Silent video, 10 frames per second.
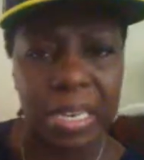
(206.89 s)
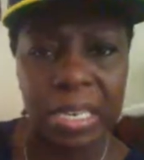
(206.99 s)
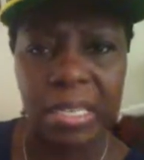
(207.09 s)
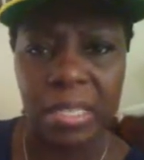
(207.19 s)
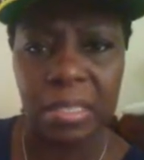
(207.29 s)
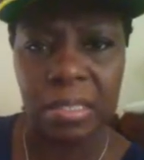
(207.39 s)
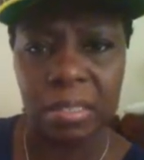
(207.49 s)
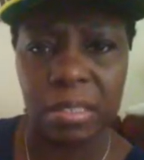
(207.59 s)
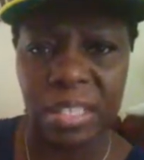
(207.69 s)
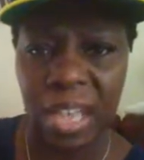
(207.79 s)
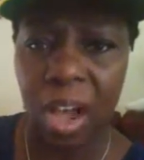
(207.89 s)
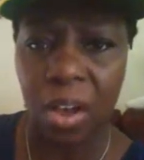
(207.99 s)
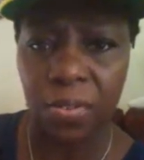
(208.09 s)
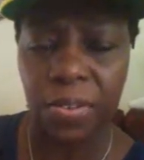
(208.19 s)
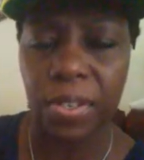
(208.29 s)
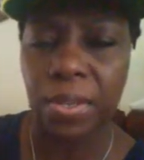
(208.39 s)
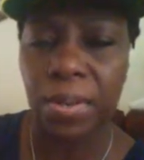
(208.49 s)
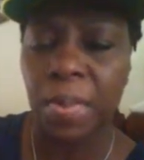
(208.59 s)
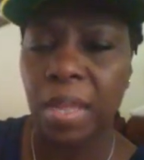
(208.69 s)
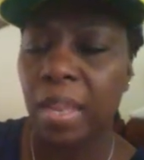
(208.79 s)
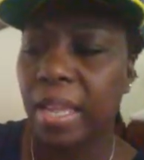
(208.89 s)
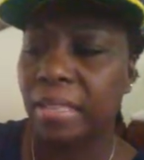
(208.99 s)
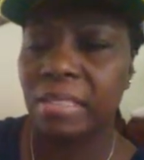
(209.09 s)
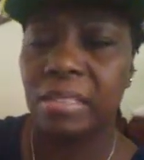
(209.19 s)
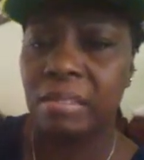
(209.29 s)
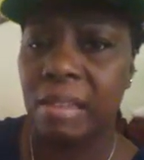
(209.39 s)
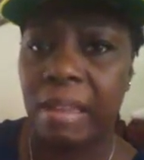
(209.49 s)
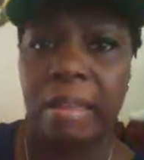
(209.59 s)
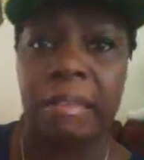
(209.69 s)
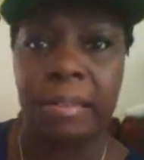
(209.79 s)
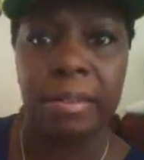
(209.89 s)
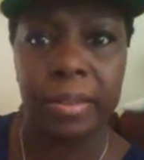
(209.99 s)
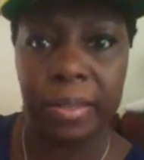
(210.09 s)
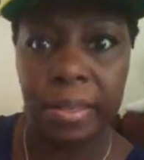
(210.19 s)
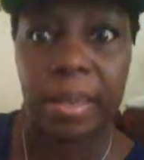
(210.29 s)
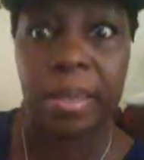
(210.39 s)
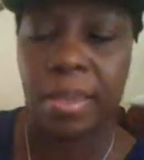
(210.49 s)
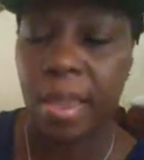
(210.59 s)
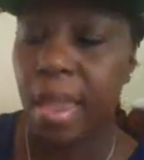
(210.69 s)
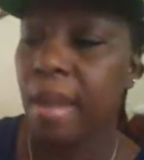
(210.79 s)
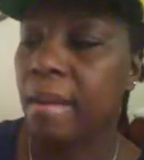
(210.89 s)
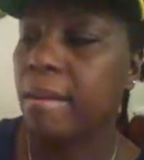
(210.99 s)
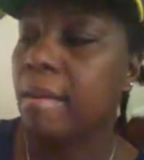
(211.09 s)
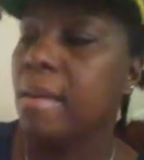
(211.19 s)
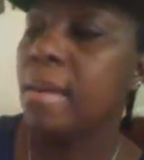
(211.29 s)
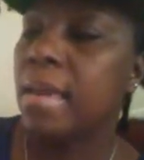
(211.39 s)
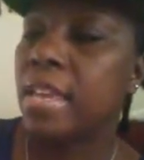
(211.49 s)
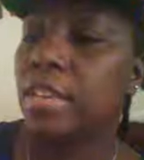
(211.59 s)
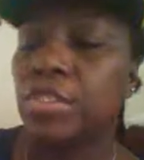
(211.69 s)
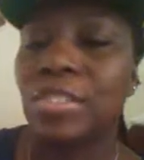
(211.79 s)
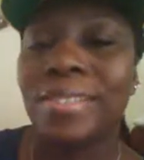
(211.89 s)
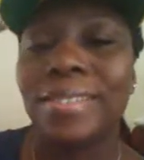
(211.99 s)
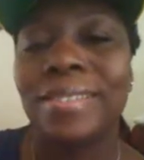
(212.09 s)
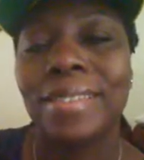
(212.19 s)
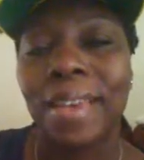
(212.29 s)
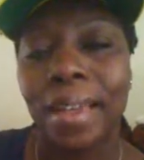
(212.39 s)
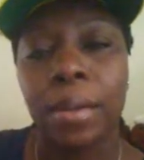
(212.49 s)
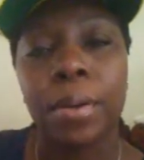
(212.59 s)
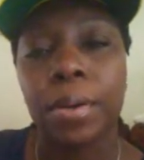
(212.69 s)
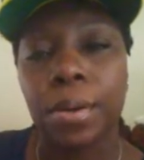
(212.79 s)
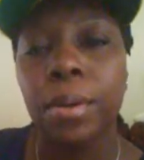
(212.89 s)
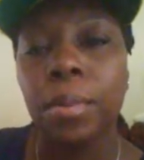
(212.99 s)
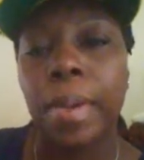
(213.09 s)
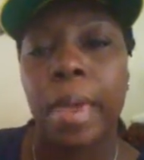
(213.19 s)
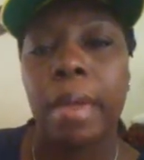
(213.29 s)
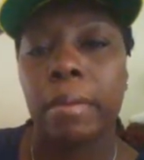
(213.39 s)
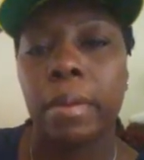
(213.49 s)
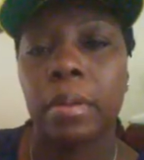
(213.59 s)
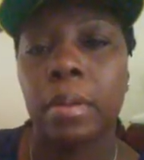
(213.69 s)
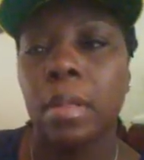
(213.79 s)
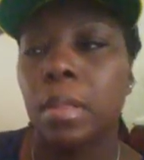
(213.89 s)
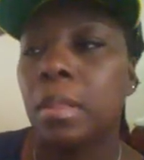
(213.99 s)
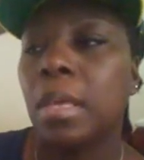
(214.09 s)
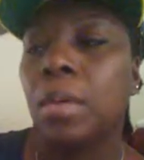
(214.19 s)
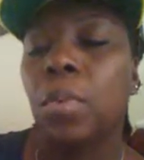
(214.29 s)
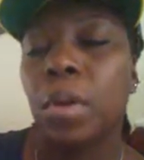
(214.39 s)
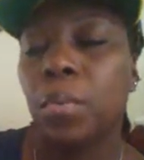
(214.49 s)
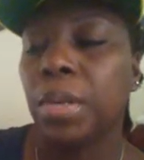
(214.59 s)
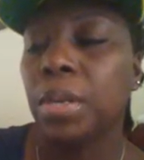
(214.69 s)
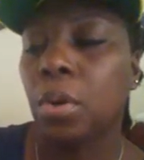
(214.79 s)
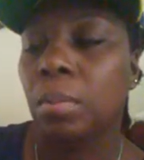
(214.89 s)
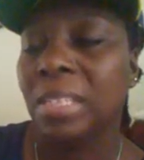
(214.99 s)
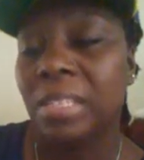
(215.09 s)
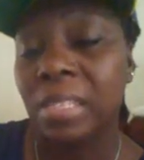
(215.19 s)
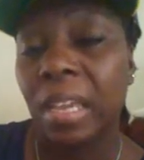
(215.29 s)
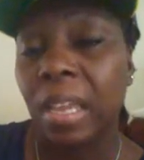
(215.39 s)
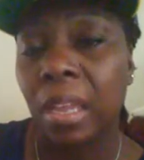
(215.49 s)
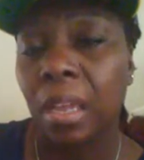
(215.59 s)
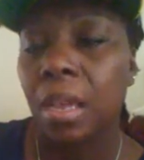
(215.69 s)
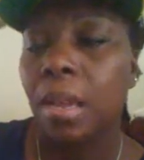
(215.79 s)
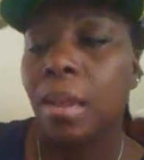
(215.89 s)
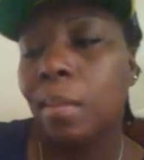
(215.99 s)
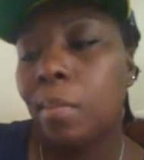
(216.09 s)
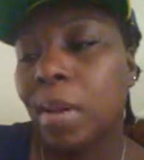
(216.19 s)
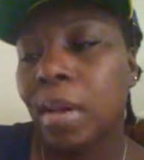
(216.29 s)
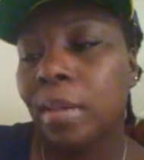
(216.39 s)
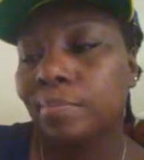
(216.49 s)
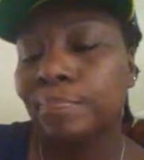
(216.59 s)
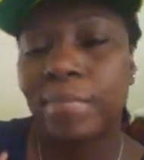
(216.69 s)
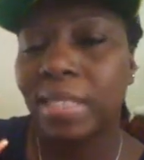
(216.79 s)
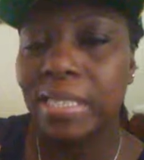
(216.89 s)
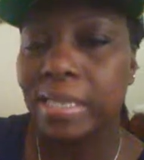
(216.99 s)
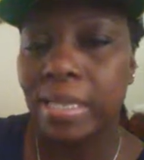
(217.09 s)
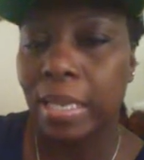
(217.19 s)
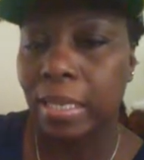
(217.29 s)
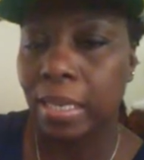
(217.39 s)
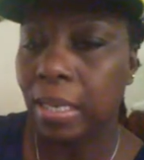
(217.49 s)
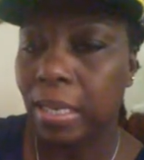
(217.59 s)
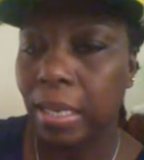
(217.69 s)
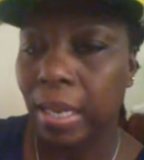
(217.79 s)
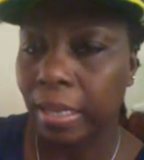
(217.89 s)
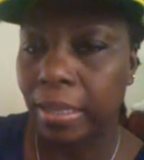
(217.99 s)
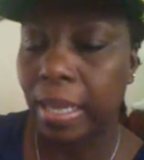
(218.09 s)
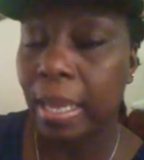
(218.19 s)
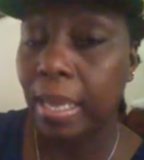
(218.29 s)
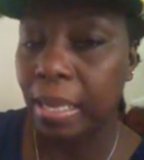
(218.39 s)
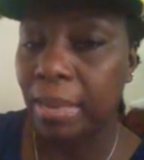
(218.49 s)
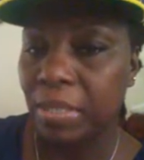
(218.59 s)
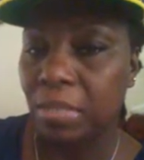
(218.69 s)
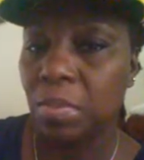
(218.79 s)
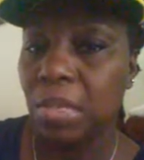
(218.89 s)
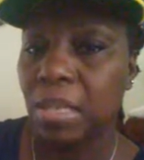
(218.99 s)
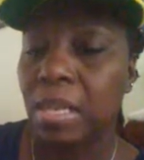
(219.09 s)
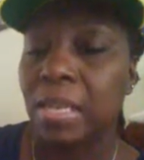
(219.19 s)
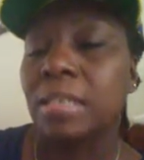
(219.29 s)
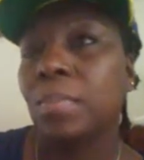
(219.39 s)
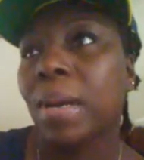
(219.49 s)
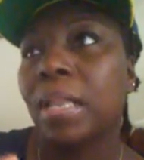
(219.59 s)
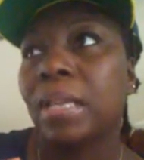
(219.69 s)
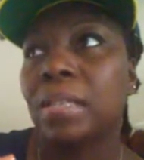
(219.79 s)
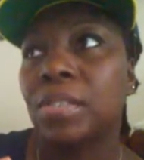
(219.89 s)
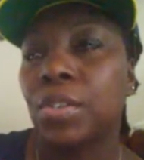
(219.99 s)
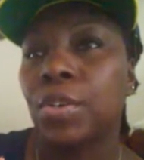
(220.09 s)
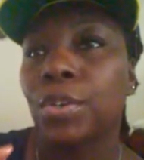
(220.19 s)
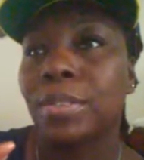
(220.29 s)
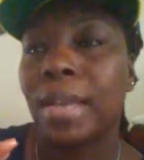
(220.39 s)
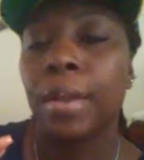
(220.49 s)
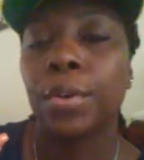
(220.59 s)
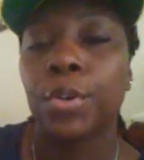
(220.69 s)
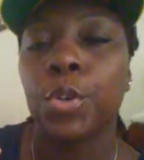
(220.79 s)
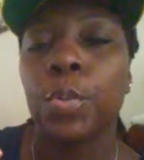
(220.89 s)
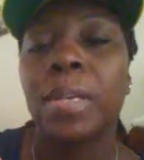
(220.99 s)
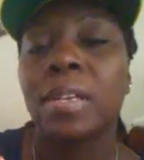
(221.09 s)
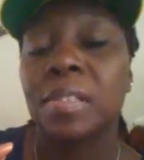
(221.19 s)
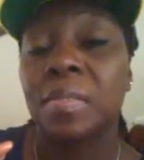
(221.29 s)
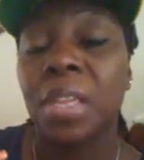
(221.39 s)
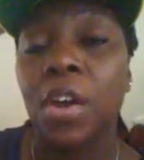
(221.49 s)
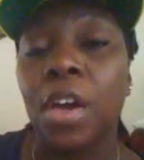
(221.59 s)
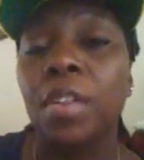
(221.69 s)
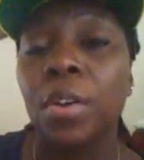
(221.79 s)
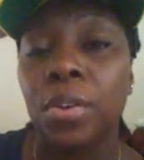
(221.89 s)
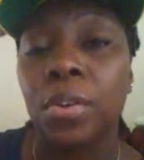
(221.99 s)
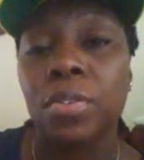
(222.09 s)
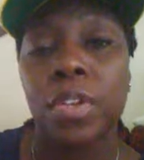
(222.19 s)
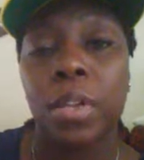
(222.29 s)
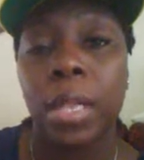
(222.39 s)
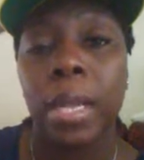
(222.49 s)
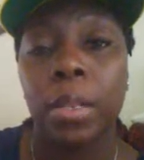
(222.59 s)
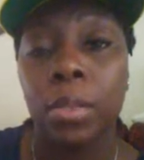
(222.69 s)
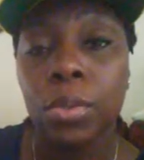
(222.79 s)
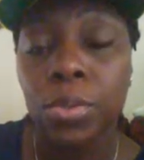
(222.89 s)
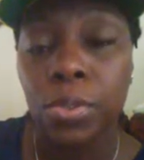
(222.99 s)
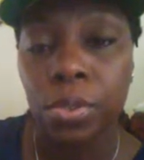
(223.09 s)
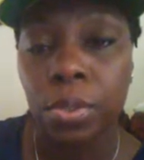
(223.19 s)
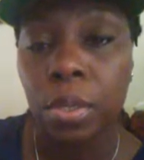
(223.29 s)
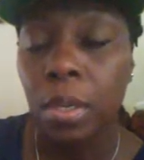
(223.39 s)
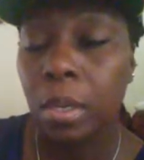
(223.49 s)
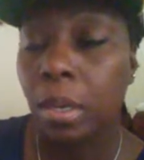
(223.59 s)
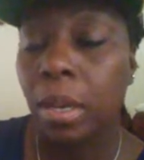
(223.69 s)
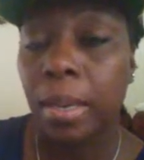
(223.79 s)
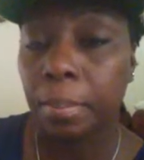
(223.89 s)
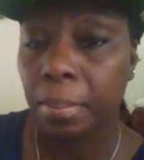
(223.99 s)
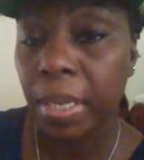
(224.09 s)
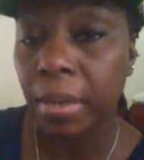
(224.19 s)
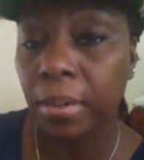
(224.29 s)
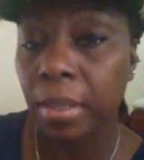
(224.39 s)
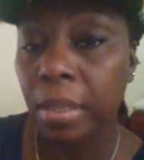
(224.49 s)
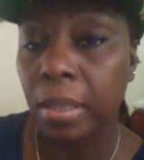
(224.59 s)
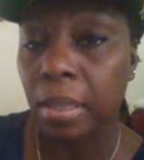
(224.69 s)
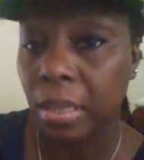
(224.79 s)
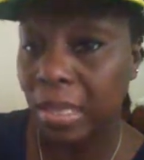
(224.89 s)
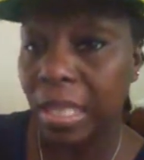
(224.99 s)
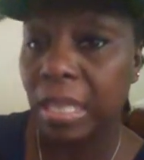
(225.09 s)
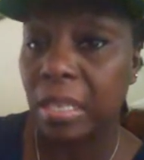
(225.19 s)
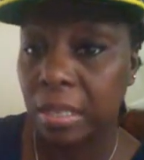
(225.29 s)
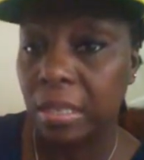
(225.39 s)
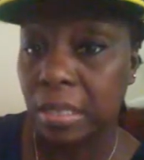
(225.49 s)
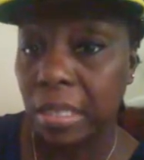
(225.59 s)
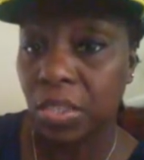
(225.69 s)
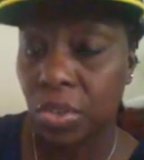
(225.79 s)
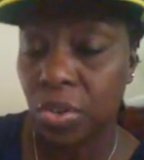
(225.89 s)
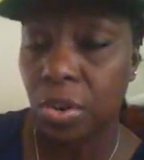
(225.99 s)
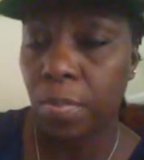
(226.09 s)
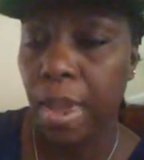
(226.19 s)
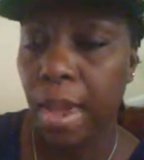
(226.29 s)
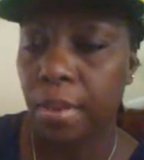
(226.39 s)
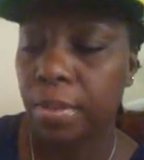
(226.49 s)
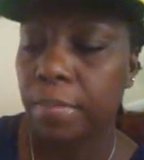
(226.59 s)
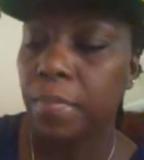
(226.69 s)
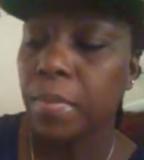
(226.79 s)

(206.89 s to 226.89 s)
This is soft. You know what I mean? Like this is not kinky hair. It's just a tighter curl pattern than what we normally see. But it's not kinky like they claim it's to be kinky. It's probably considered a tighter curl because of the other curls are a lot looser, a lot bigger than this this curl pattern.